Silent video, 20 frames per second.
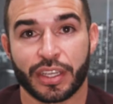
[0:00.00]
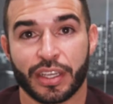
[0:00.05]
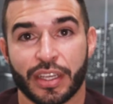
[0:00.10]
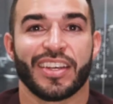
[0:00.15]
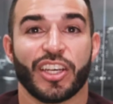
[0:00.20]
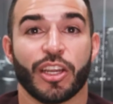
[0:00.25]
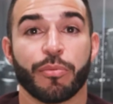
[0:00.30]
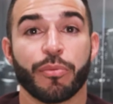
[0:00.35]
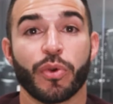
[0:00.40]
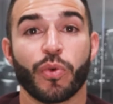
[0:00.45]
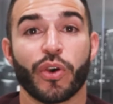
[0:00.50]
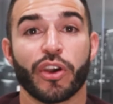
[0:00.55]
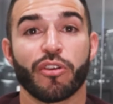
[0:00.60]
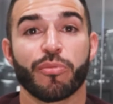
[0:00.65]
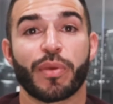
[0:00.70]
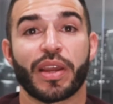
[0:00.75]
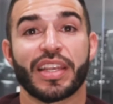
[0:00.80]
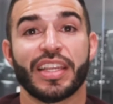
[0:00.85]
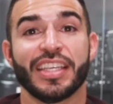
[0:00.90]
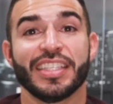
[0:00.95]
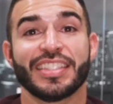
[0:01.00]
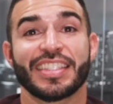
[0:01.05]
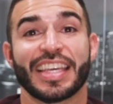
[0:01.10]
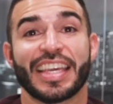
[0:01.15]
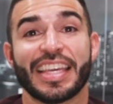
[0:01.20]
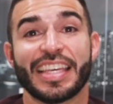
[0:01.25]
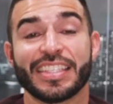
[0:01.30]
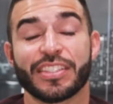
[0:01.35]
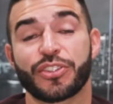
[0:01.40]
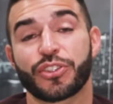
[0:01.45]
Number 1 on my list
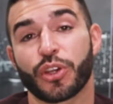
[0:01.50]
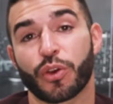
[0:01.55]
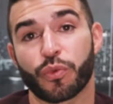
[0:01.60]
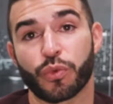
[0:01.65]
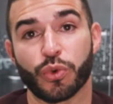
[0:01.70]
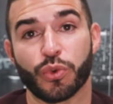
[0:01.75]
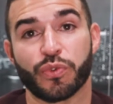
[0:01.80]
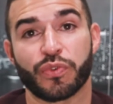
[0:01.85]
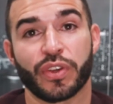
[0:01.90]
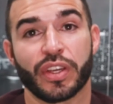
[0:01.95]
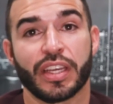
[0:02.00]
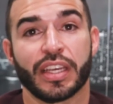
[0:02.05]
is the roof.